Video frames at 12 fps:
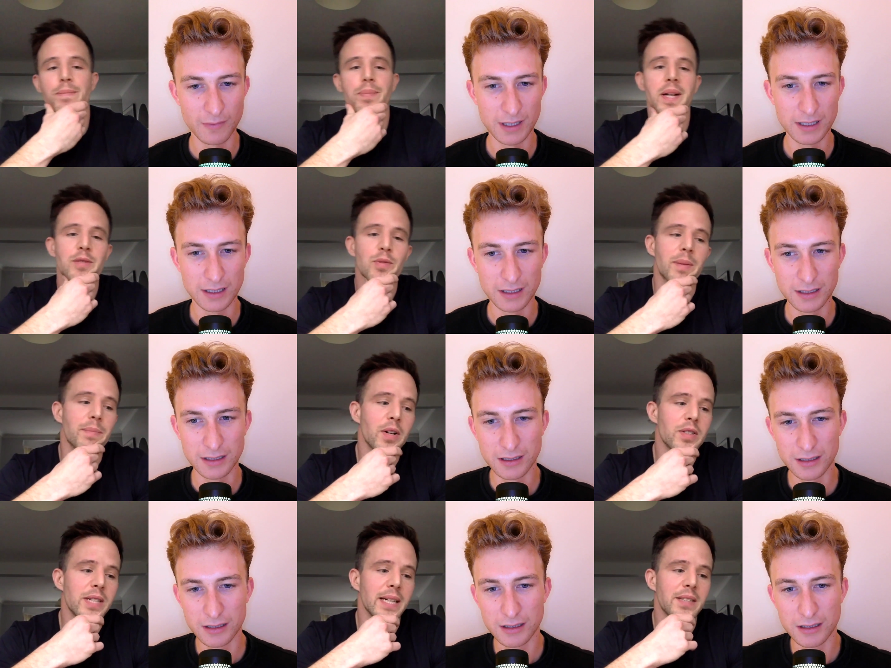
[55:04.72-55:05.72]
Speaker 1: the place where I'm
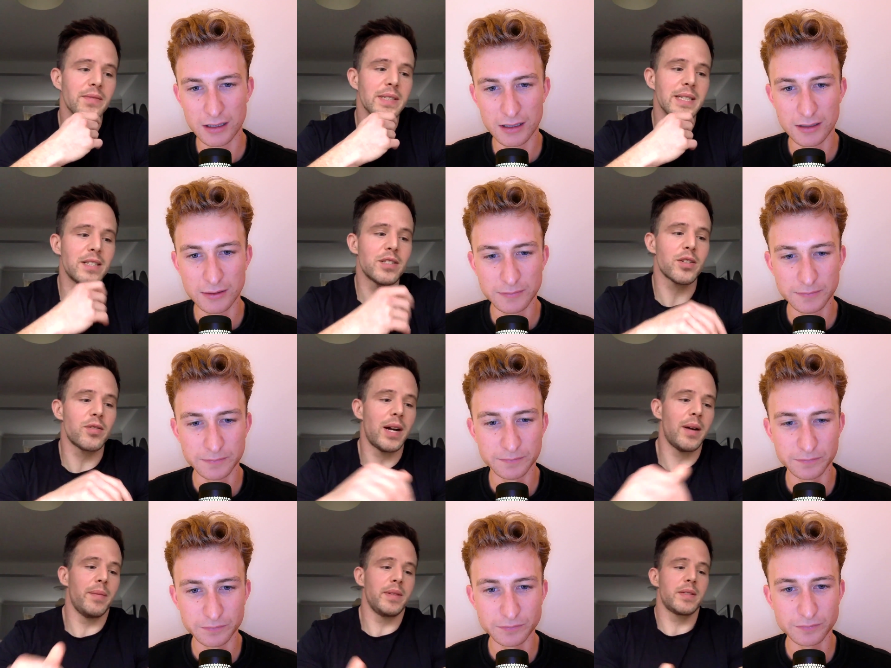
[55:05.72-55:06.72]
most active is
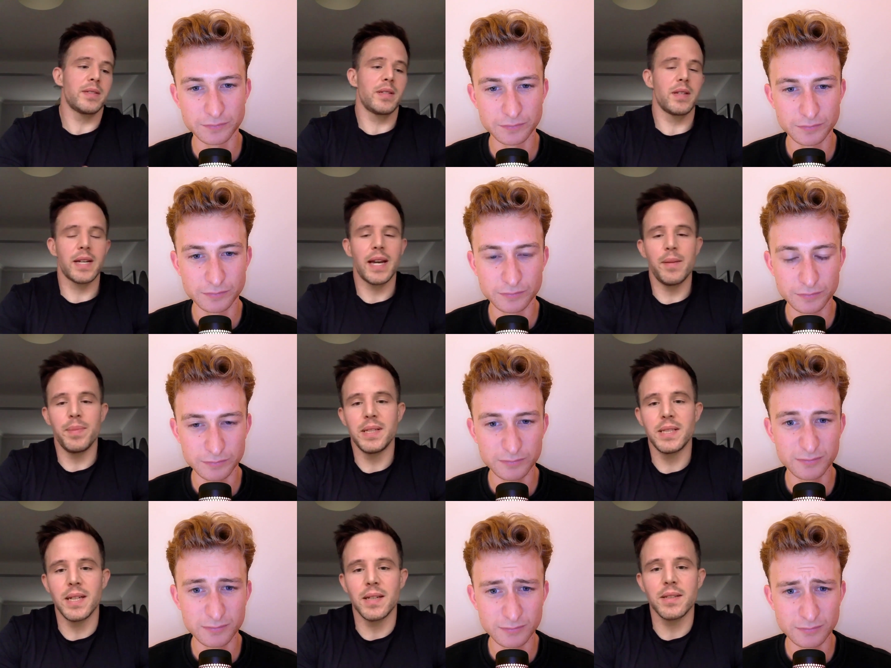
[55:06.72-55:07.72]
Instagram. It's the
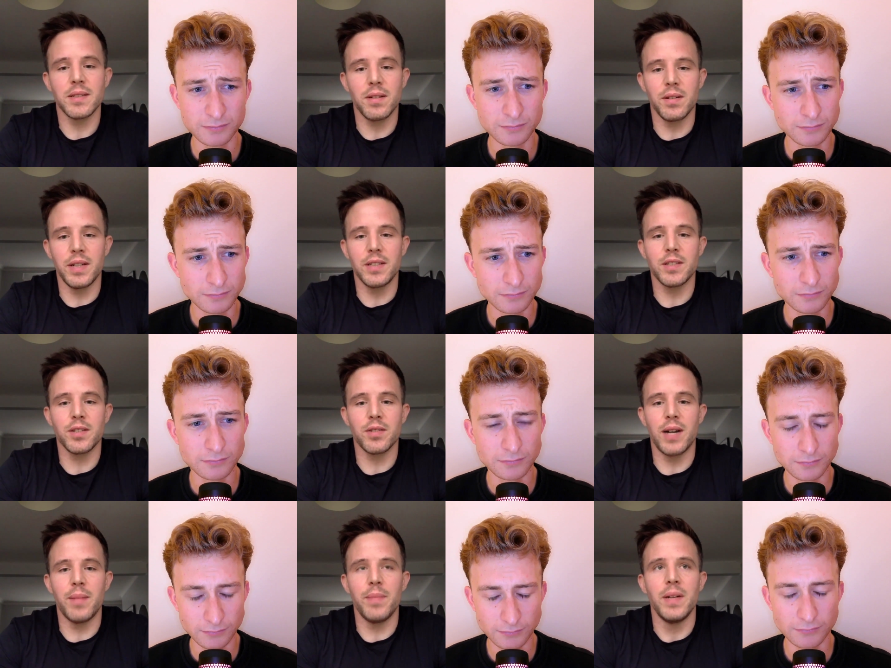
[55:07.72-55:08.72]
KB6 on
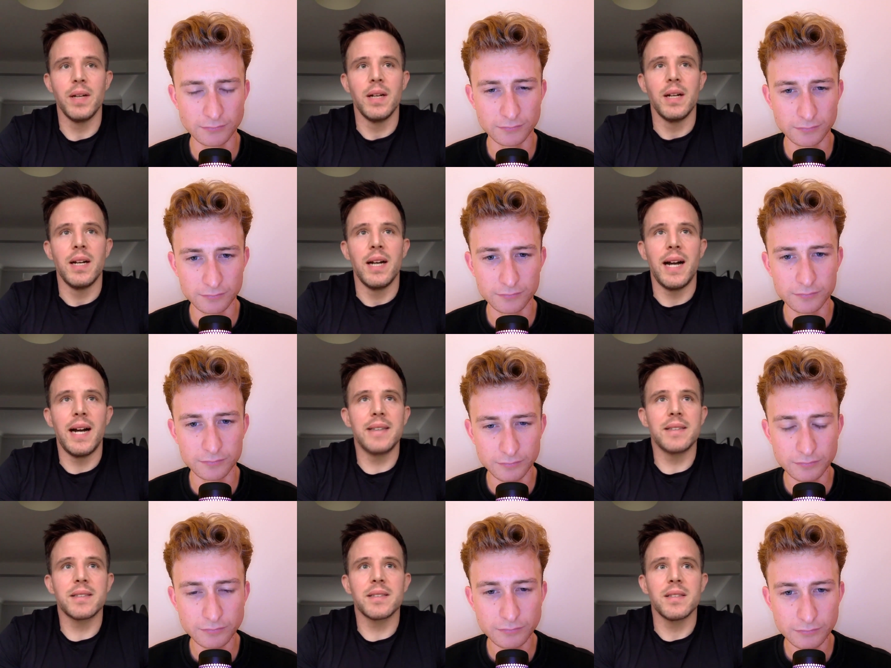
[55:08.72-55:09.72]
Instagram.
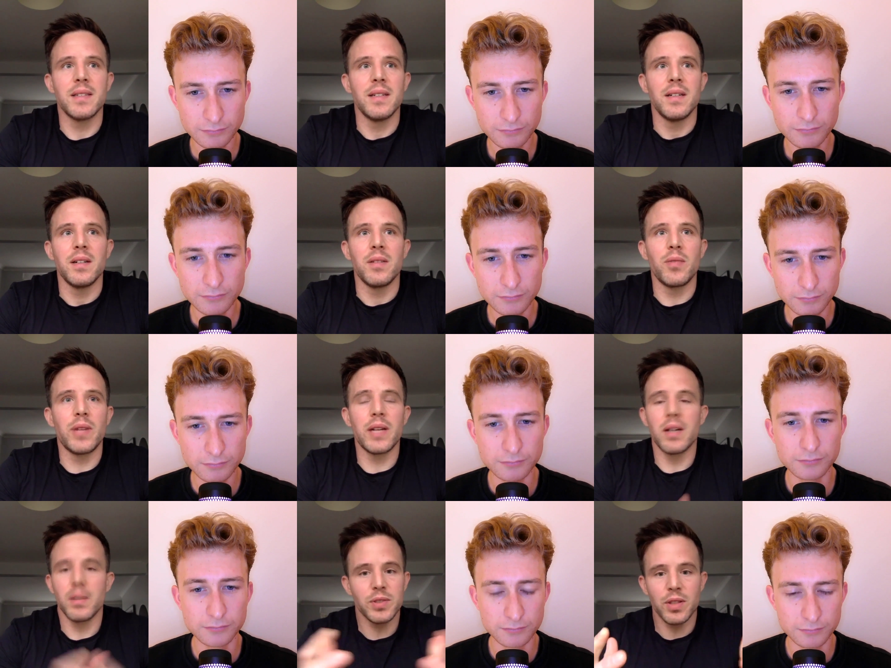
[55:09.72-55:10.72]
And when it
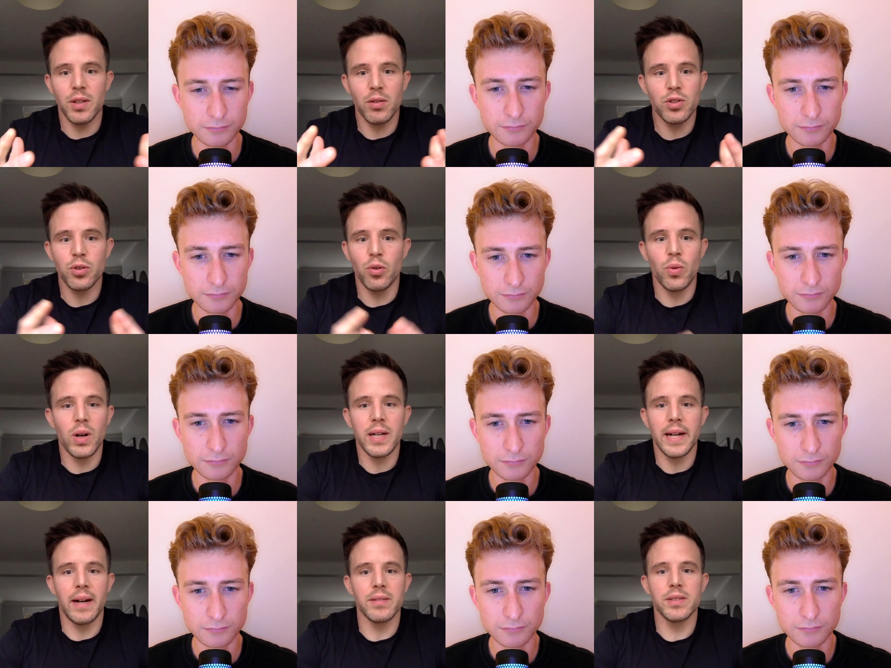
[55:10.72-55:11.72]
comes to those short
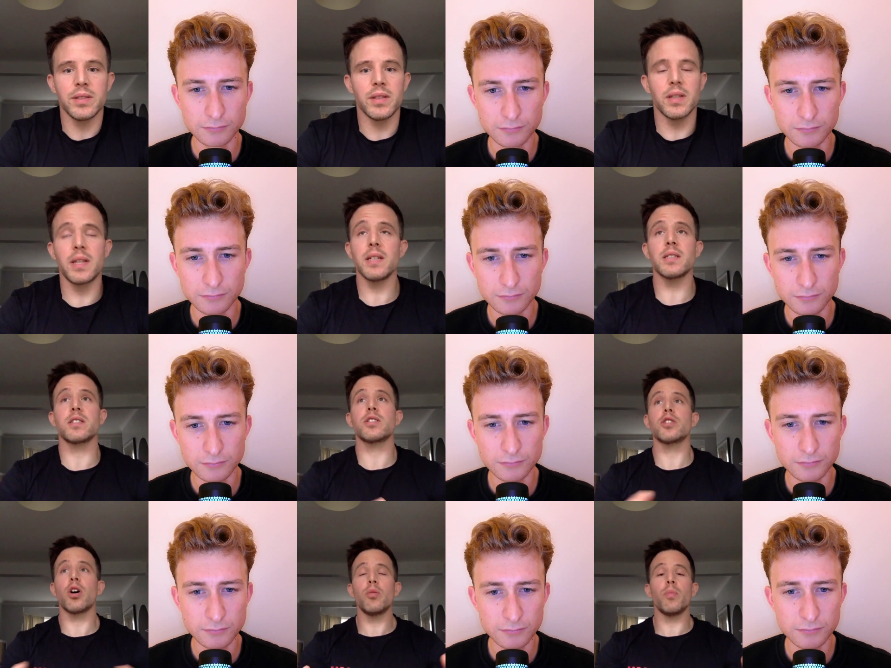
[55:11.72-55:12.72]
workouts, there's
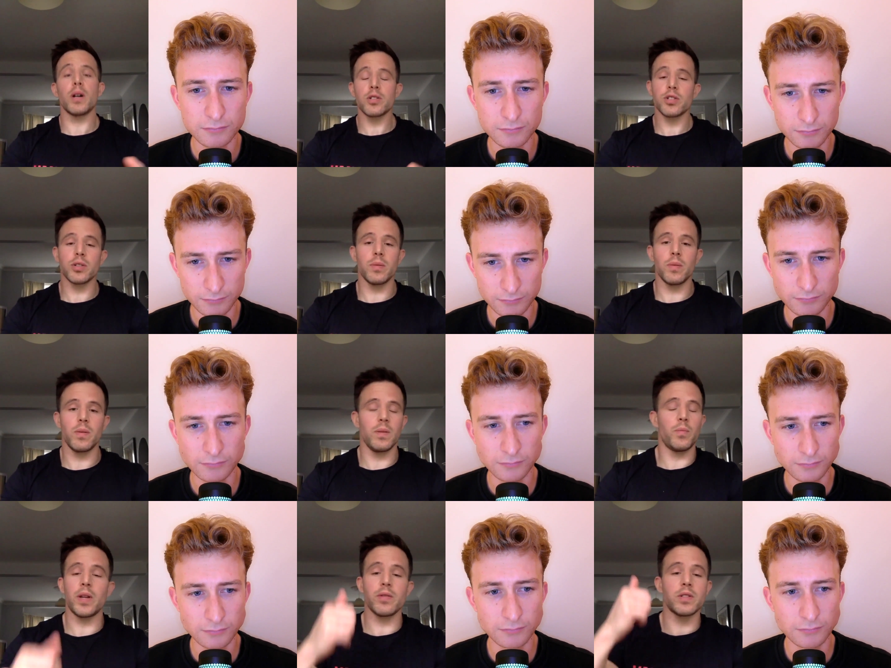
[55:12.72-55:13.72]
so much,
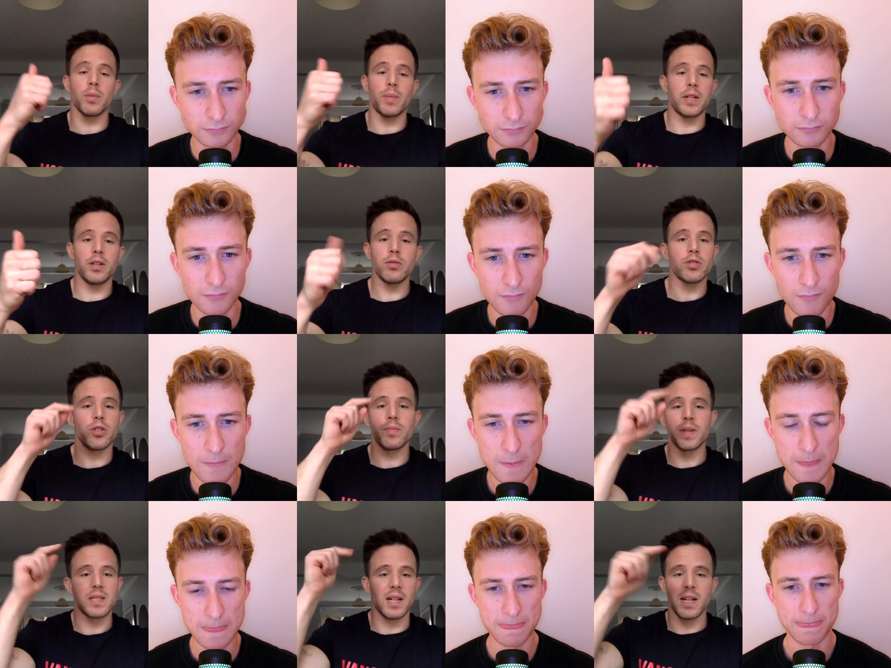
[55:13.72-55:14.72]
whether it's on my YouTube,
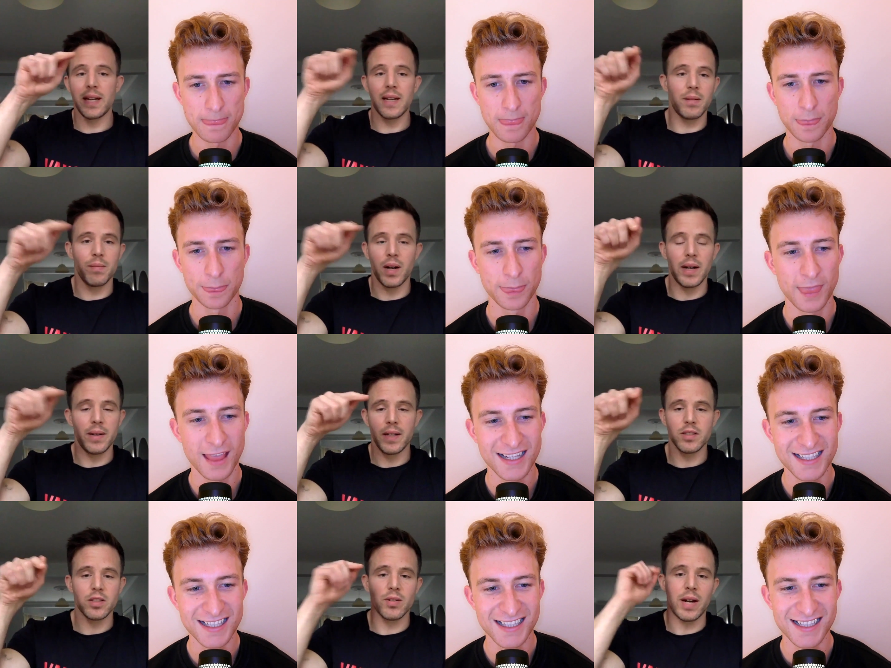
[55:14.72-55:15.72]
there's a link in my
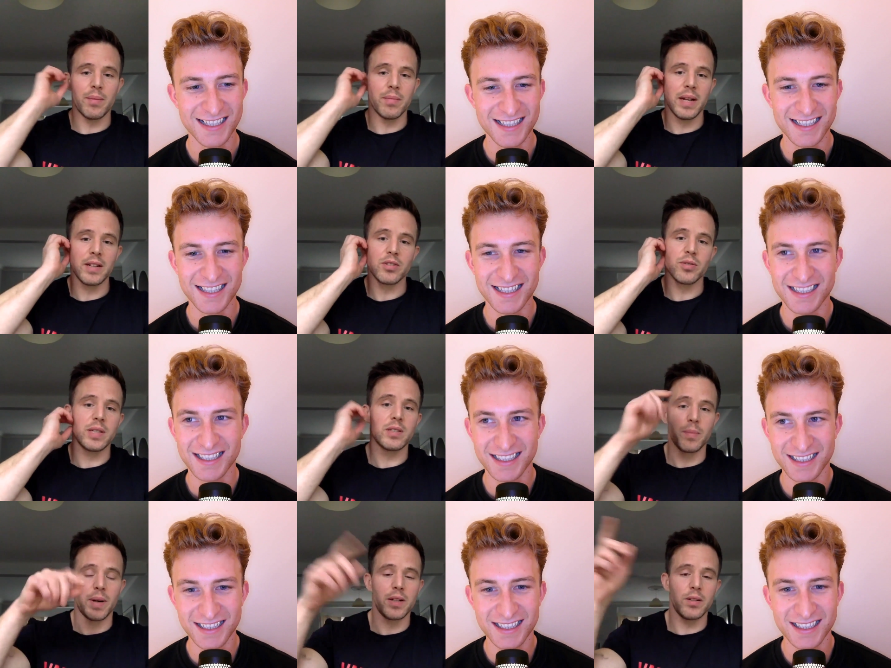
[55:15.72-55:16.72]
Instagram link tree
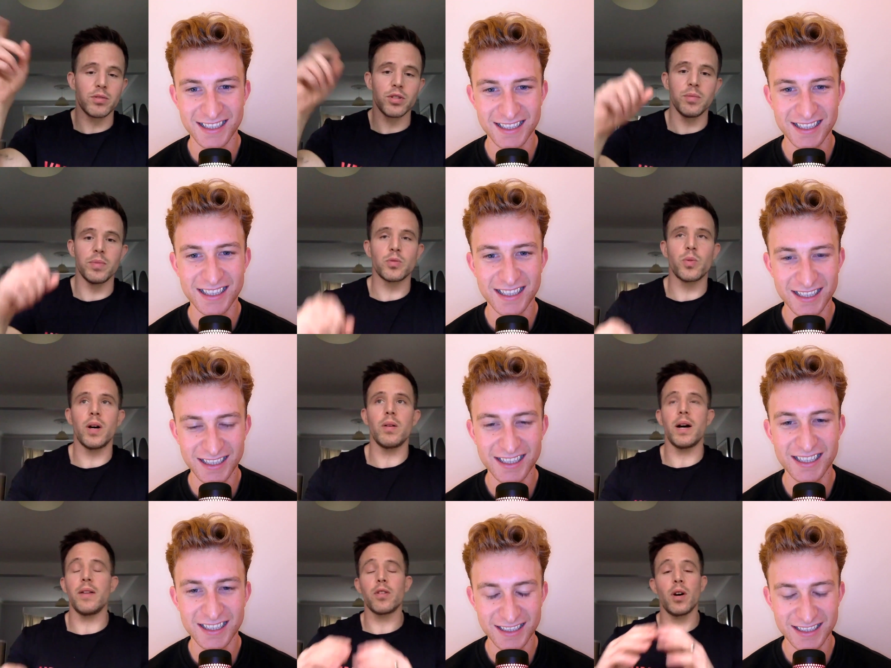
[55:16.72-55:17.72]
to my YouTube as
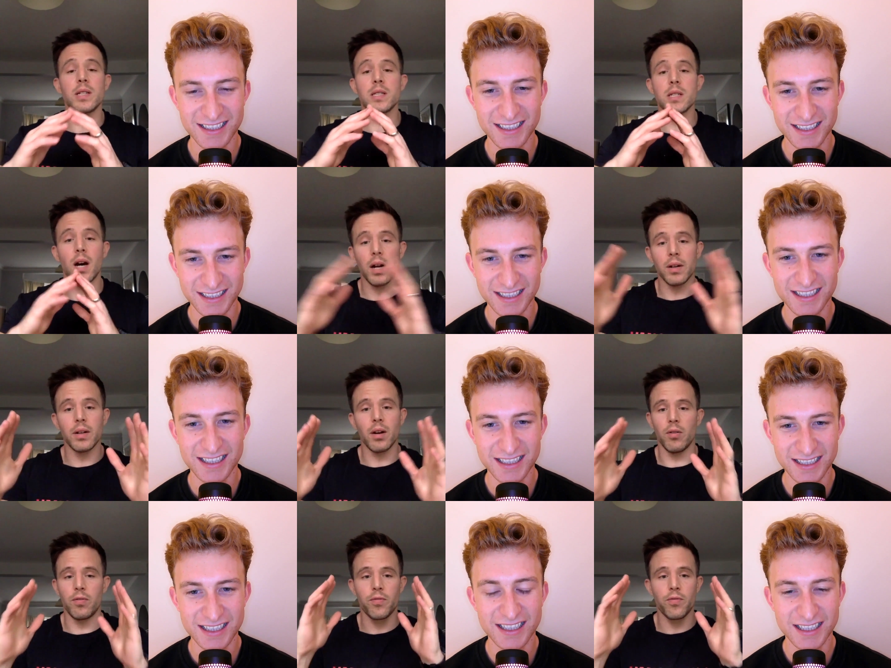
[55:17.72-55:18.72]
well. I've got a ton
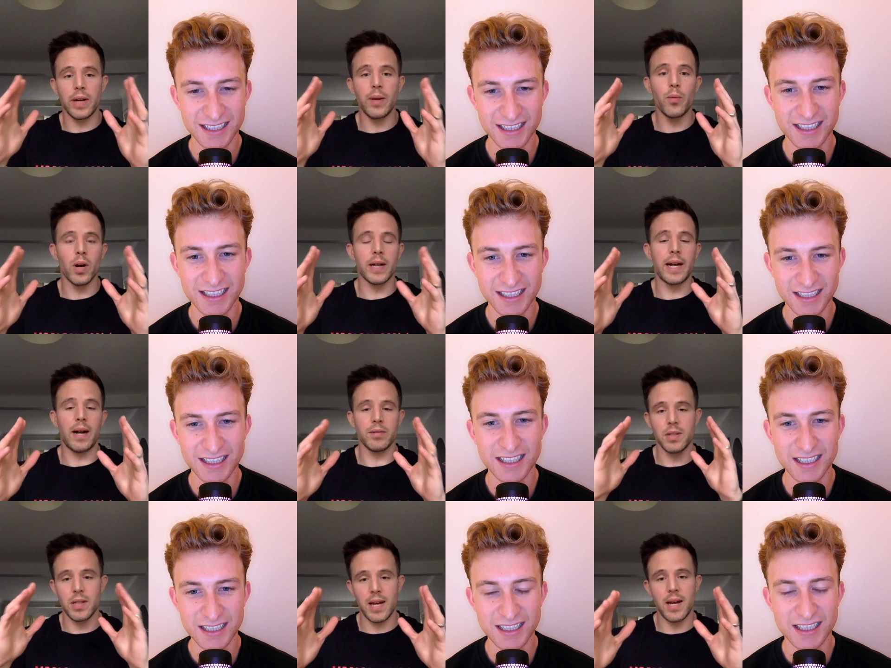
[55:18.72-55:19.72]
of free
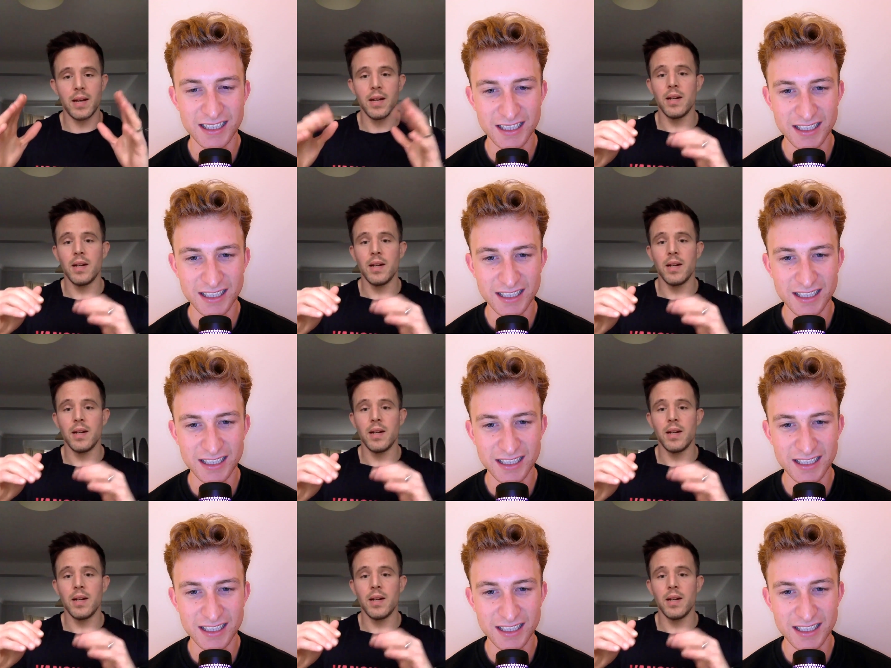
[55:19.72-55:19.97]
workouts there.